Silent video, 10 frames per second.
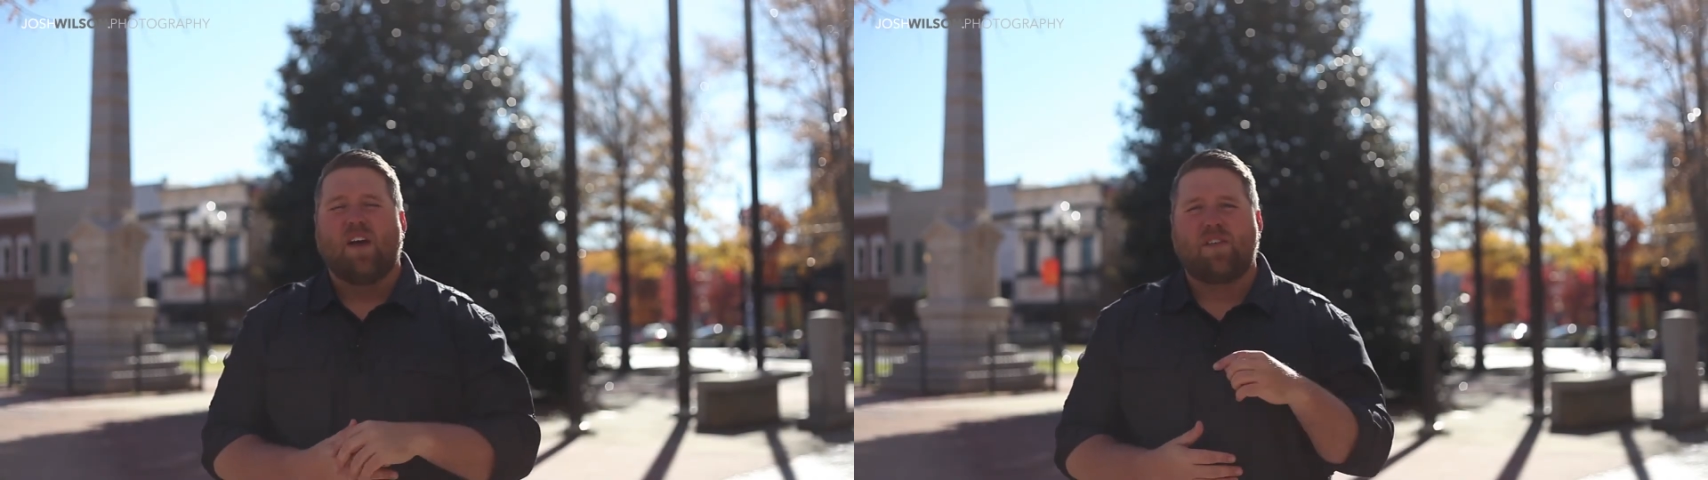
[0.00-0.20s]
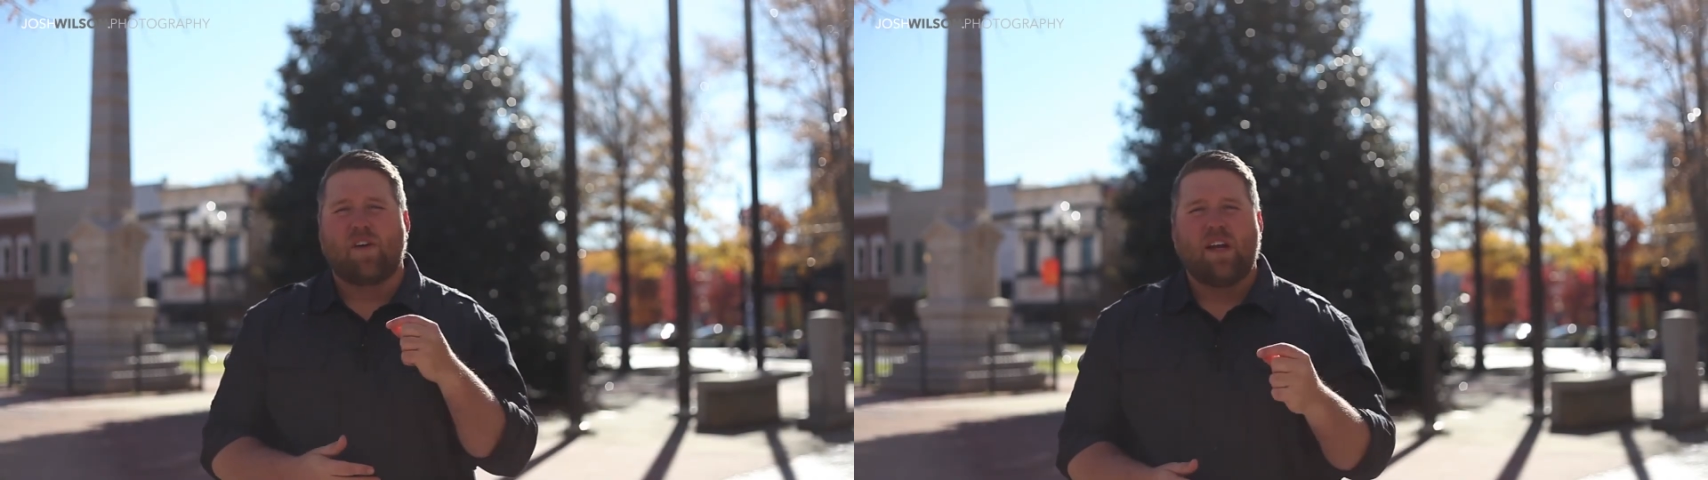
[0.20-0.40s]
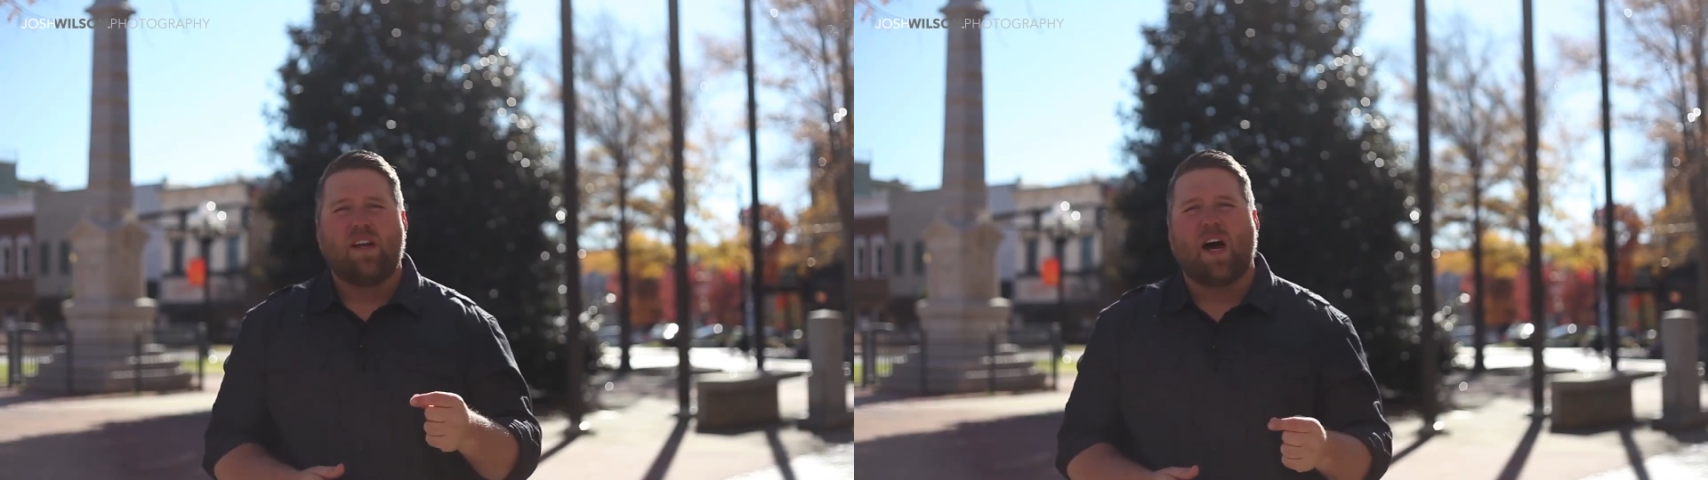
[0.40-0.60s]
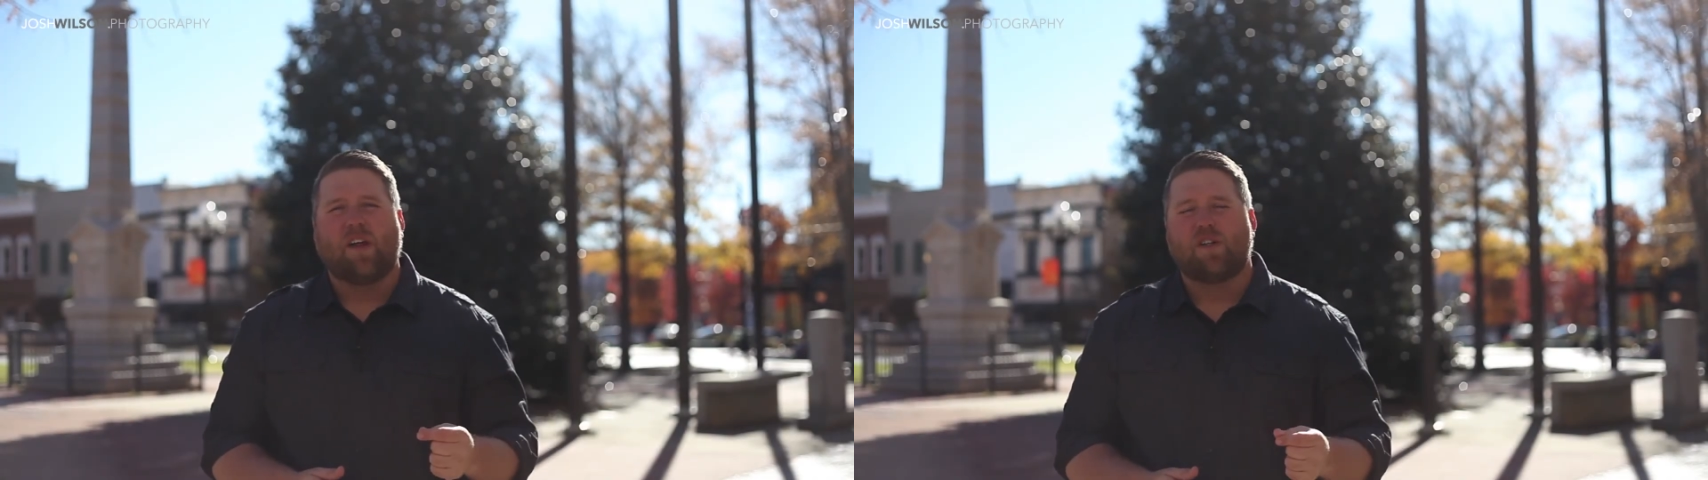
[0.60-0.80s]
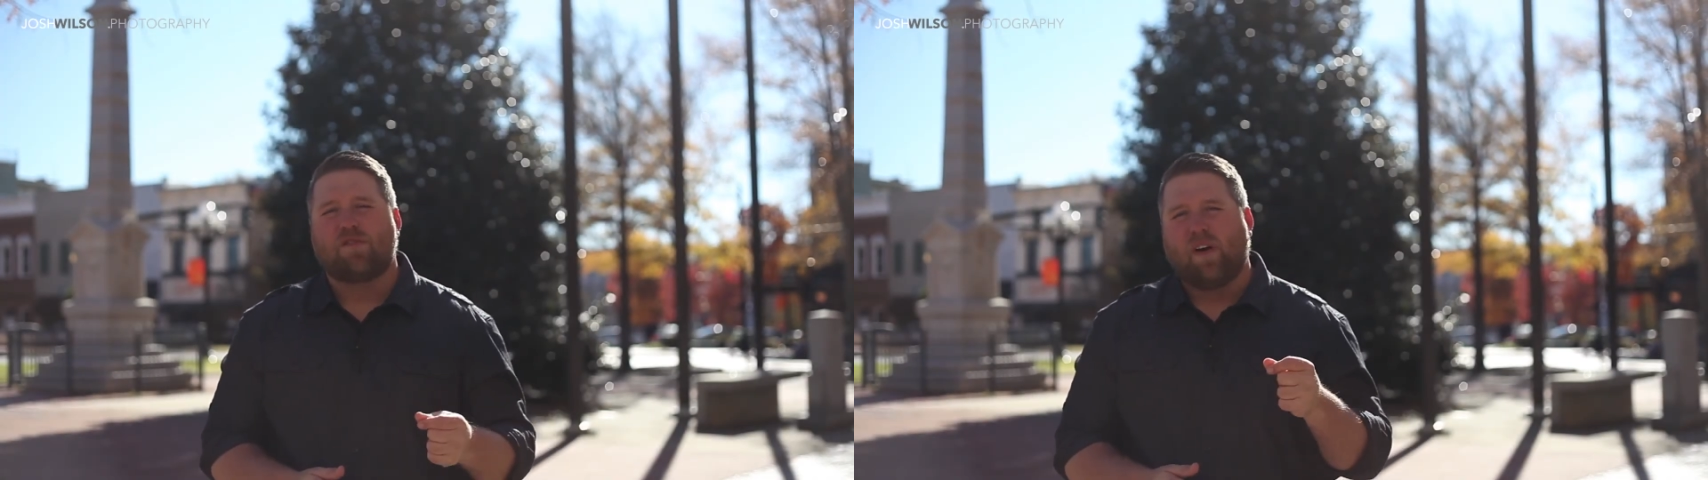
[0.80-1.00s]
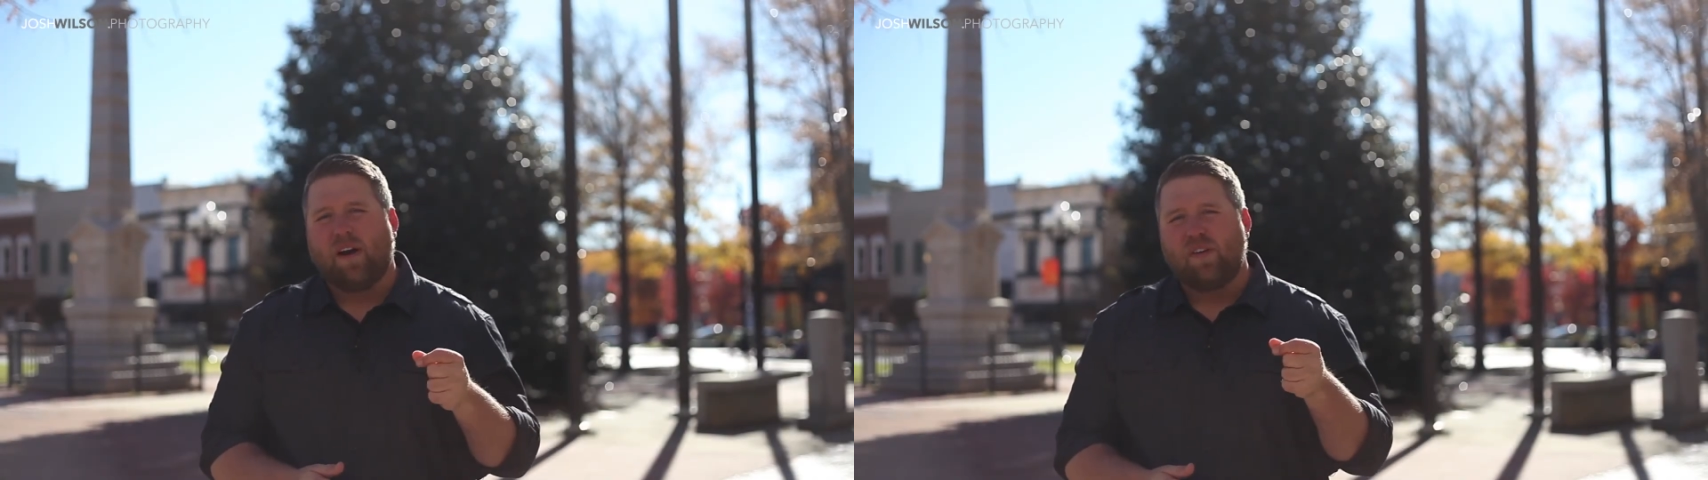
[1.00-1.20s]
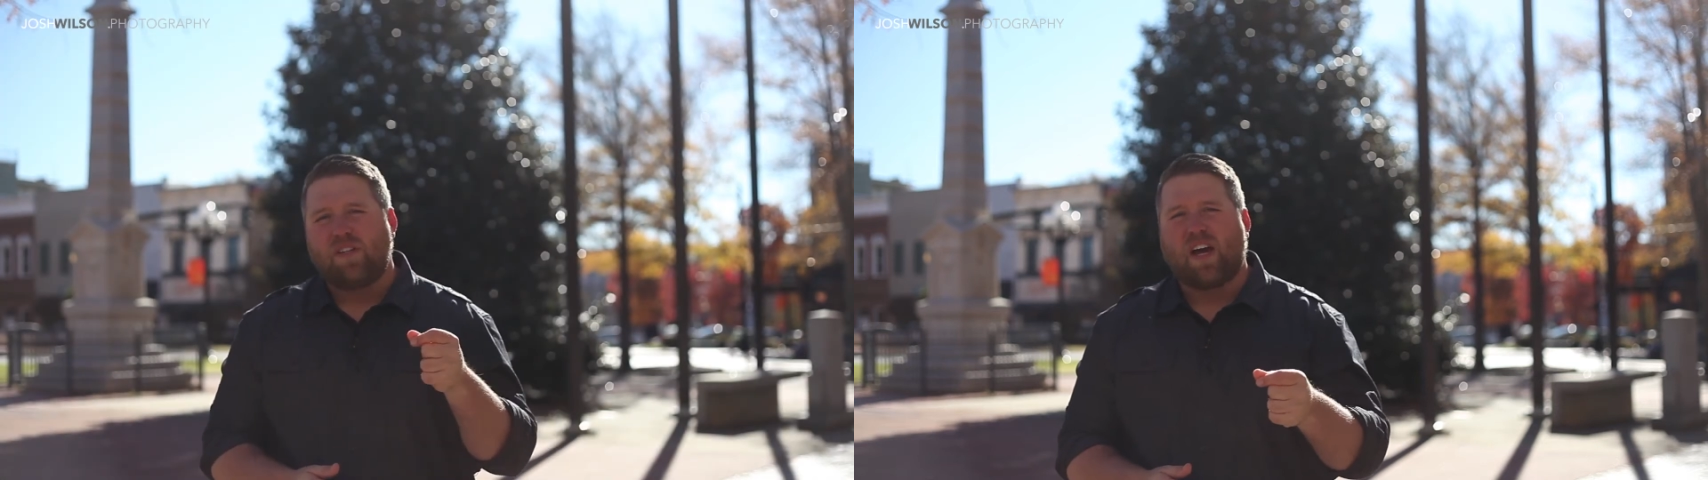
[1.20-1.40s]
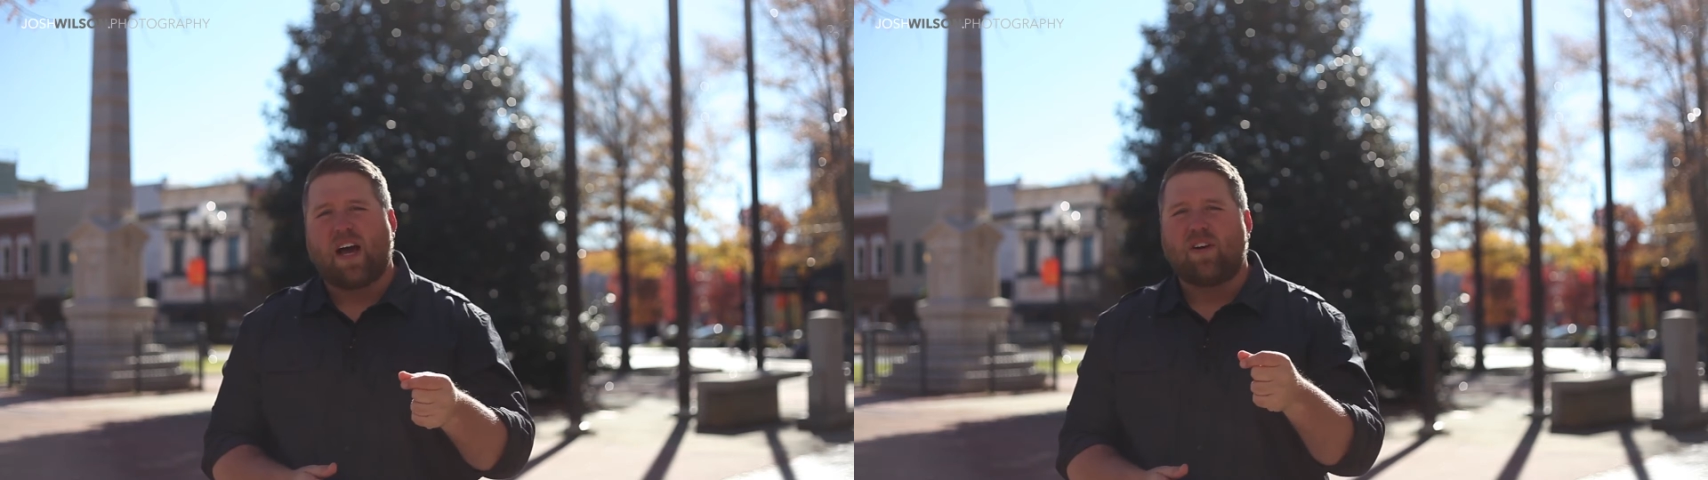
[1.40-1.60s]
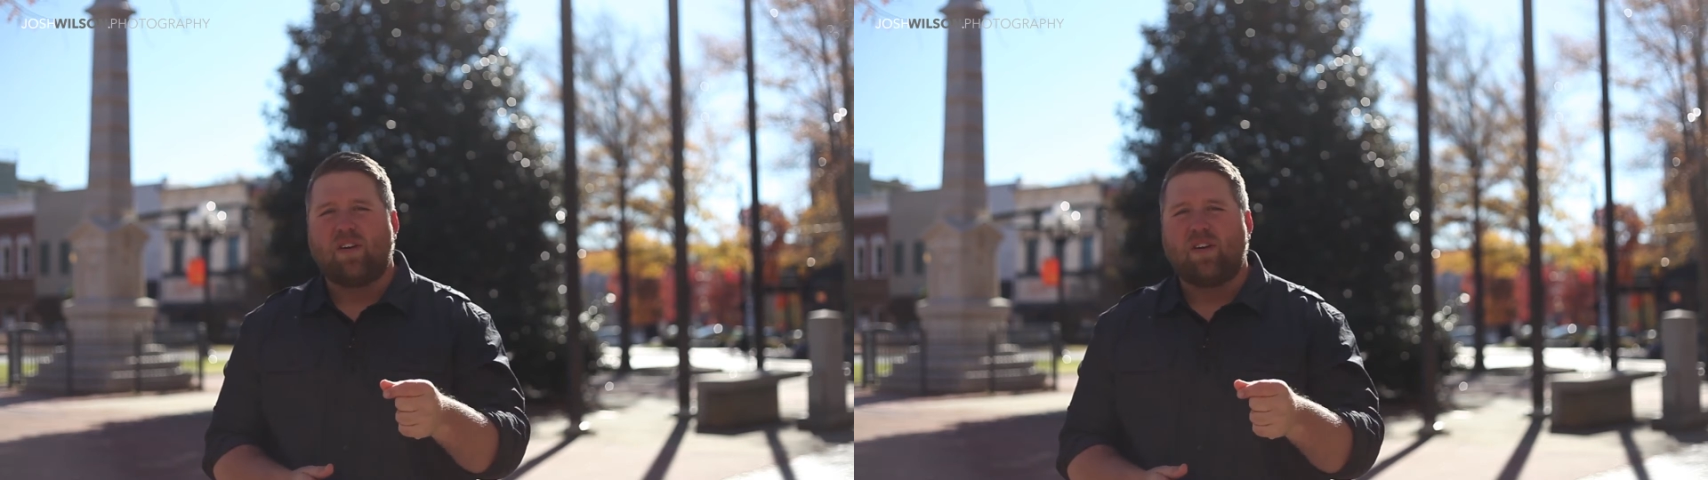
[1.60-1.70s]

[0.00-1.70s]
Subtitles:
$30 for every child